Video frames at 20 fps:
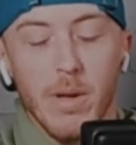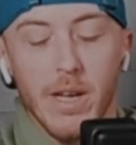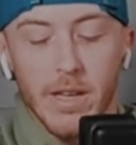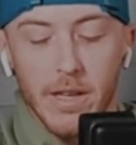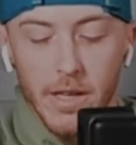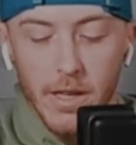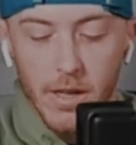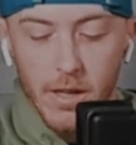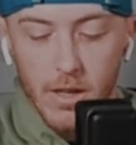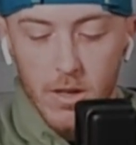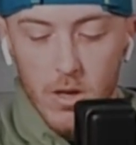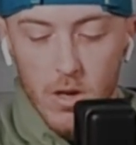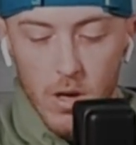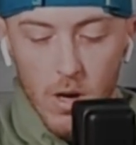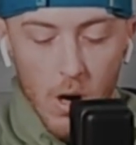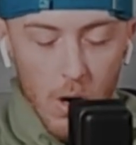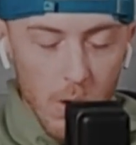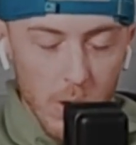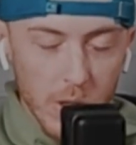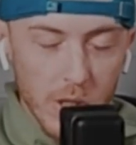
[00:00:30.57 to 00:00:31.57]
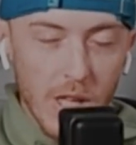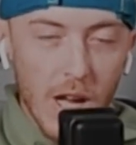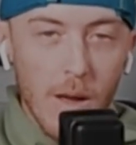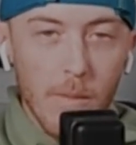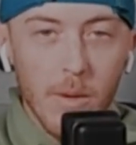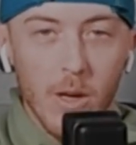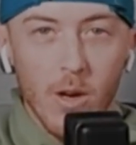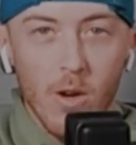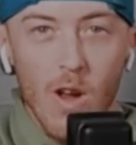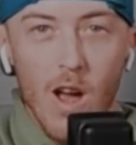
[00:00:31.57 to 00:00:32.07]
MacNeil, your host.
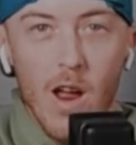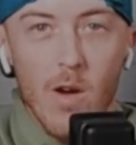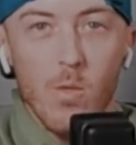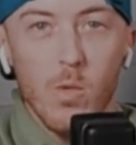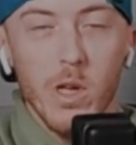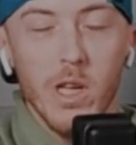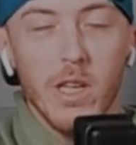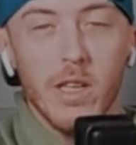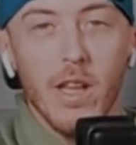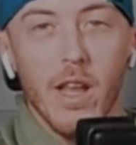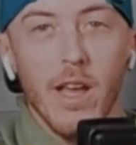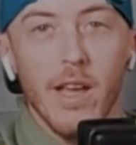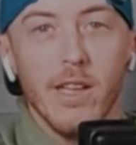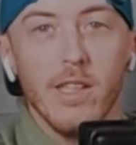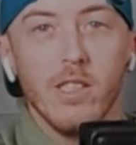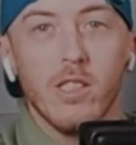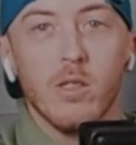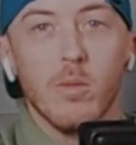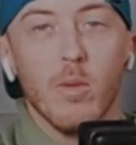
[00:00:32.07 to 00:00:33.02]
I'm here on weekdays